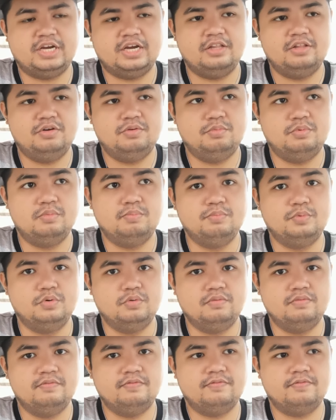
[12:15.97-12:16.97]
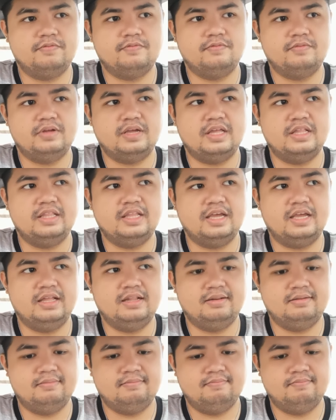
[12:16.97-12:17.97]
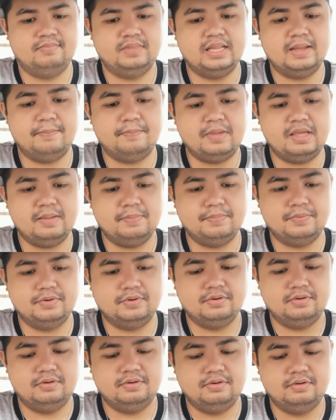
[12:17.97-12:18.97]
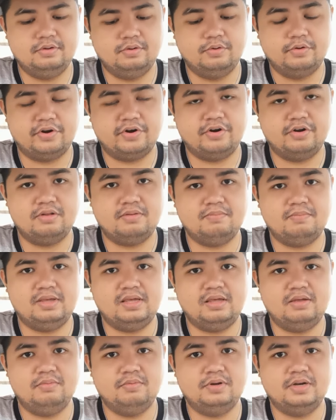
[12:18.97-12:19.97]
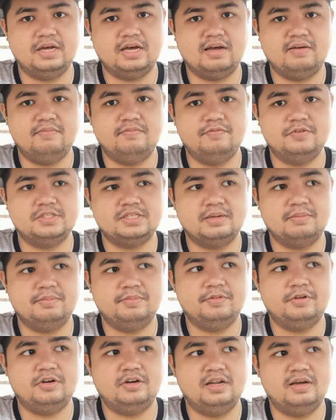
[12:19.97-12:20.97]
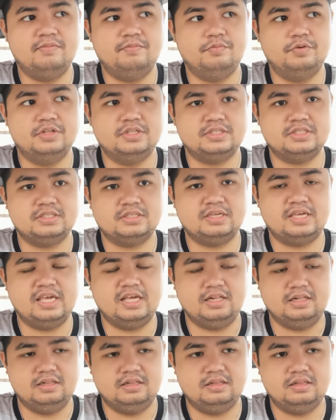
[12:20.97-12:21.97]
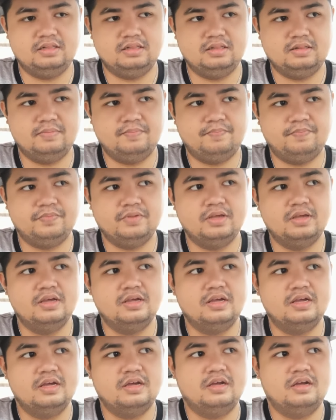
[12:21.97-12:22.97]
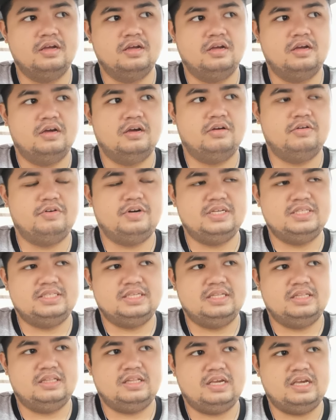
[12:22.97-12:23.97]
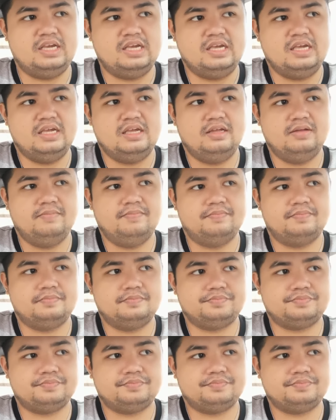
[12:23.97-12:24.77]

shadow would move, and then the people who hurt me will have some of their loved ones killed. Recently,